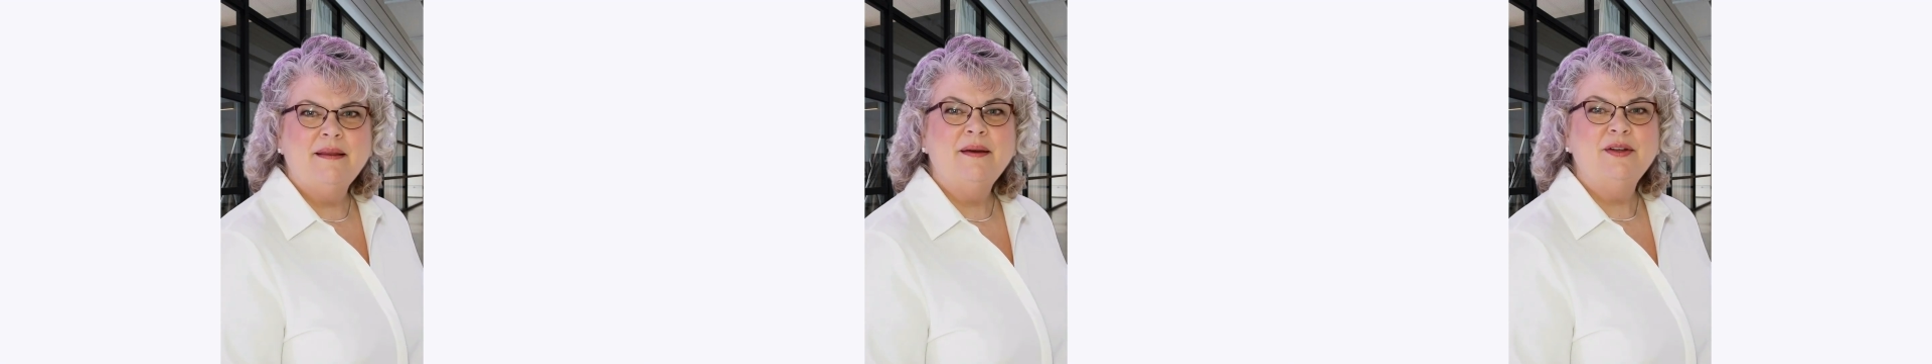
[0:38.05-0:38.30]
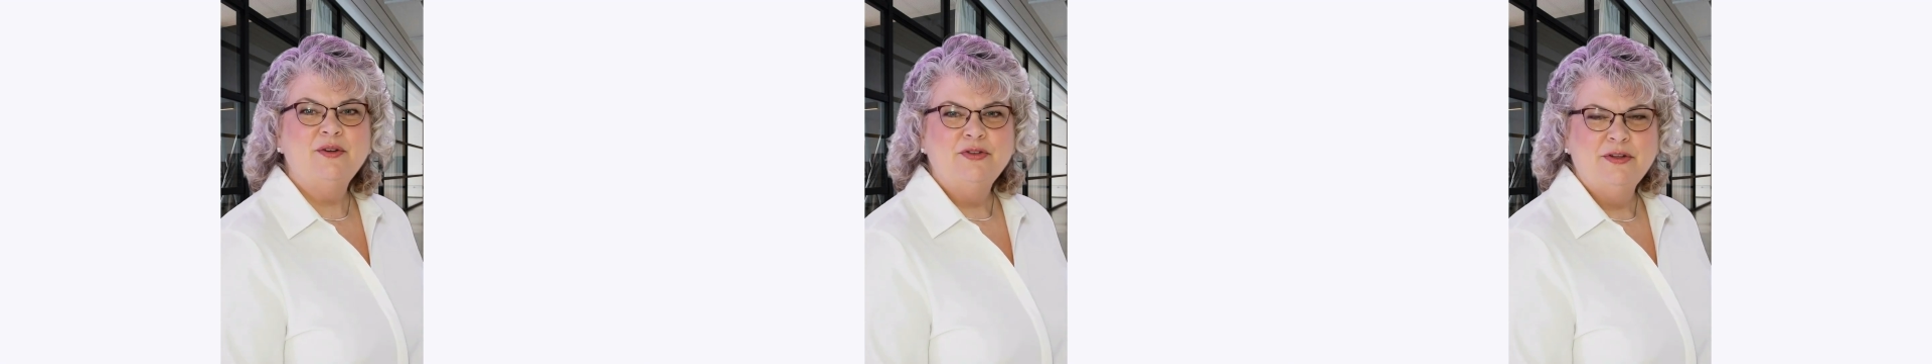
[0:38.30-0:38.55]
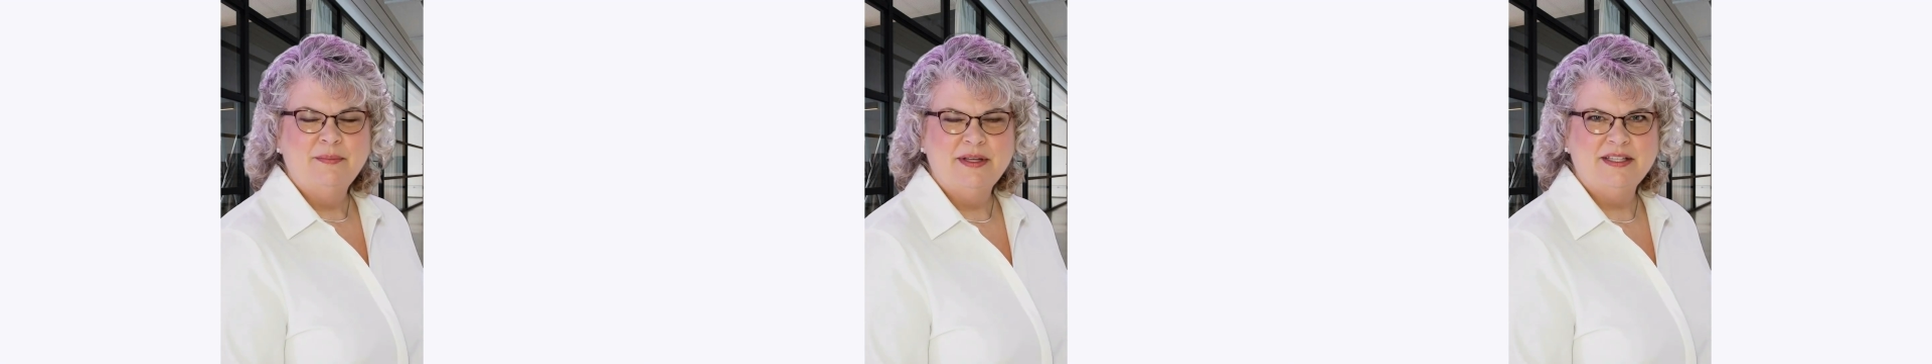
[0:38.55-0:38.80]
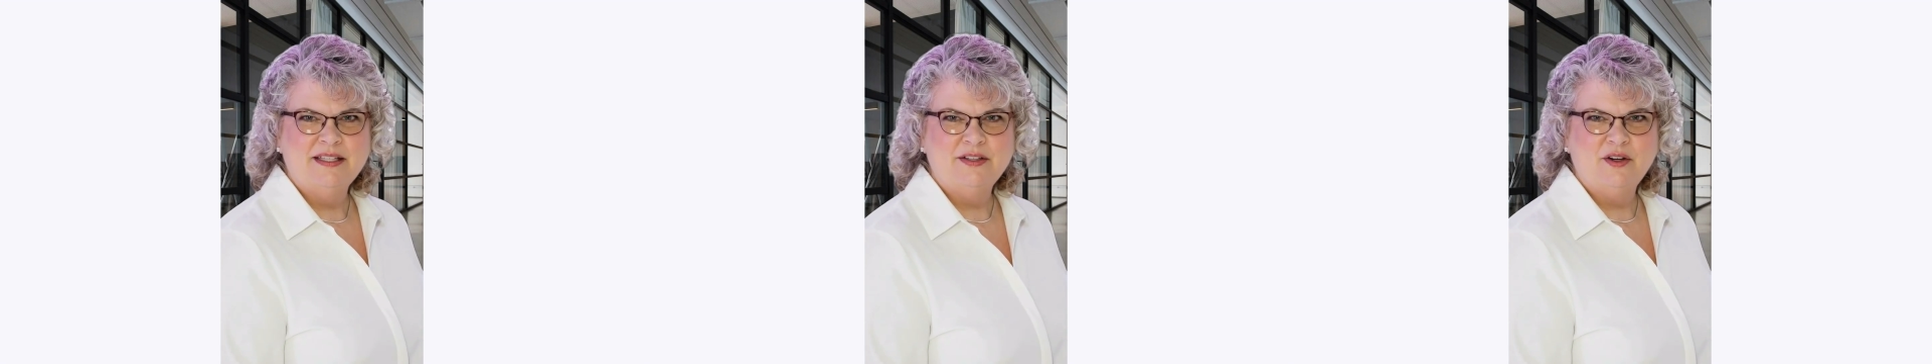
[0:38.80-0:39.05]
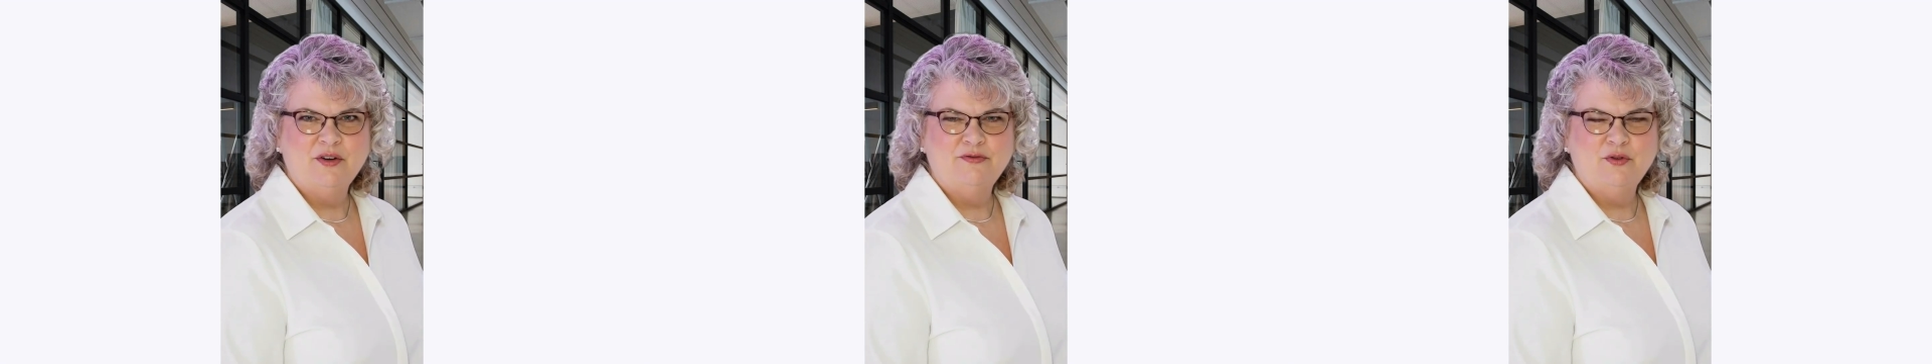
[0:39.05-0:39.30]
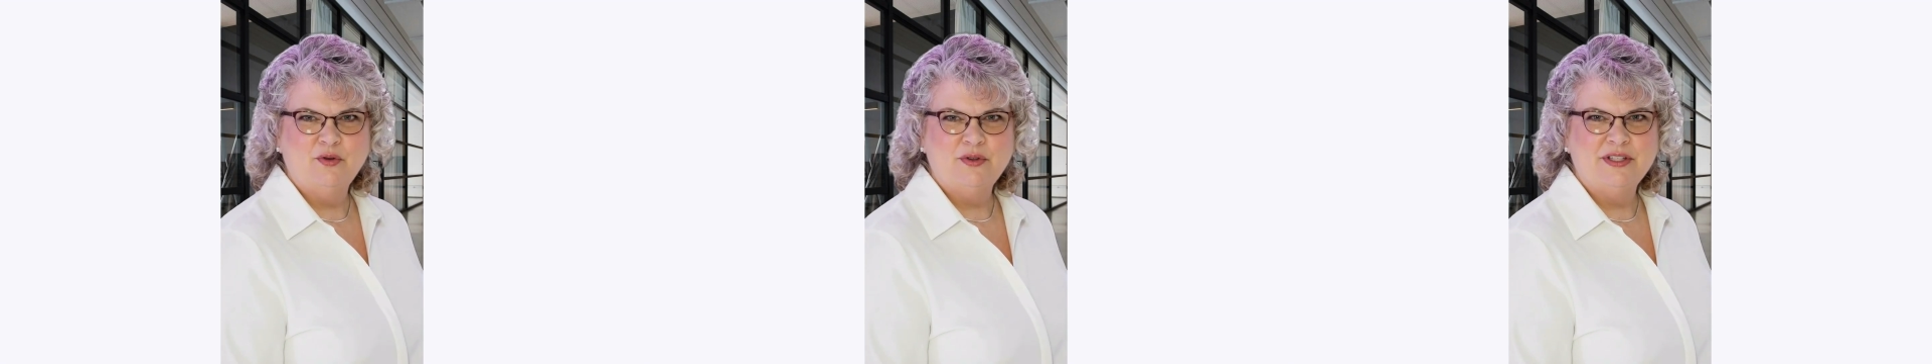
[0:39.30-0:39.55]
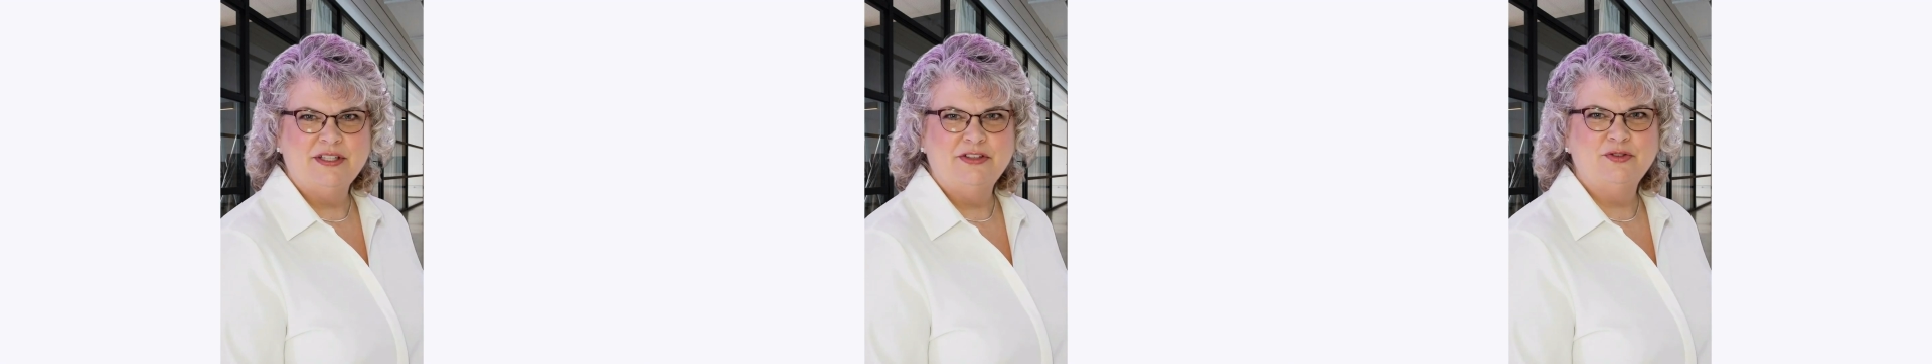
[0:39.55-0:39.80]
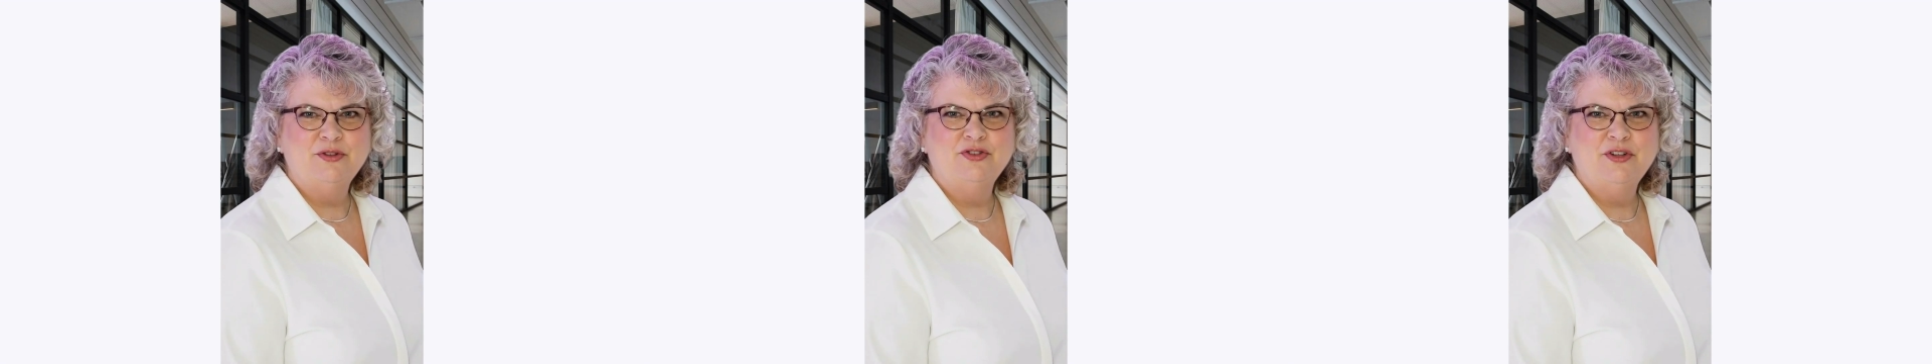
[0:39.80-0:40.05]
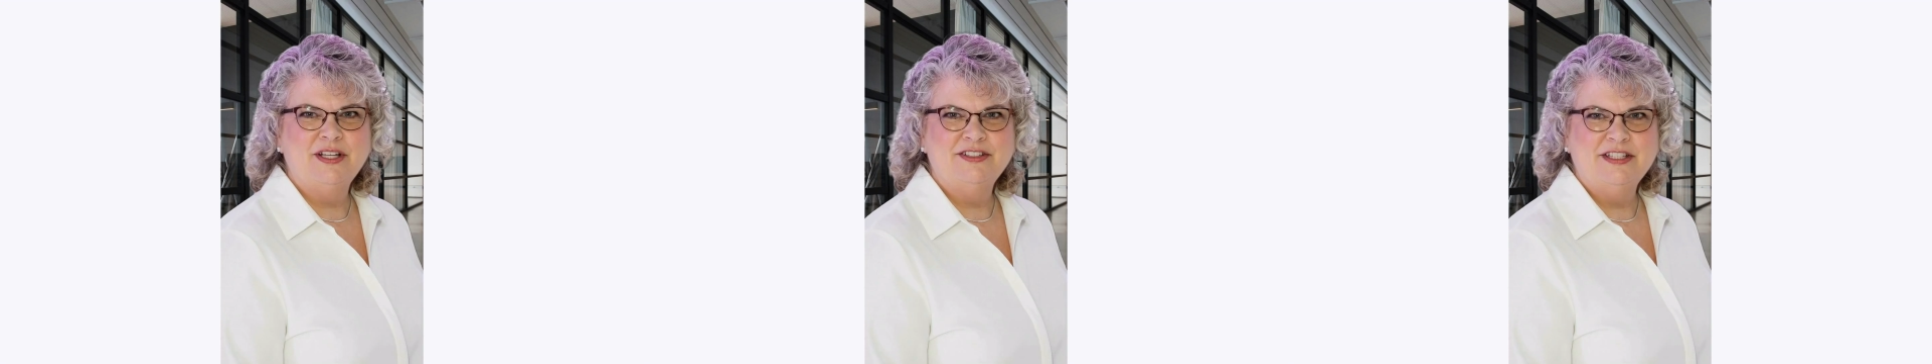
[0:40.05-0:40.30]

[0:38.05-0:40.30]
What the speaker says: Use immediate call forwarding to a trained